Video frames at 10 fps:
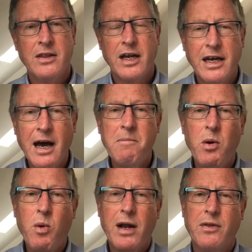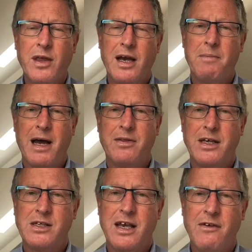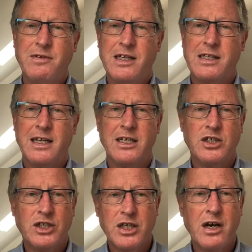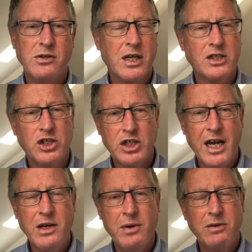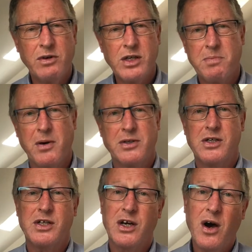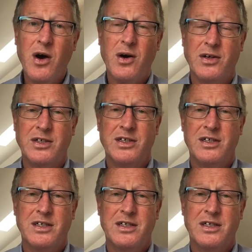The number one thing about this gift is that it shows a genuine response to God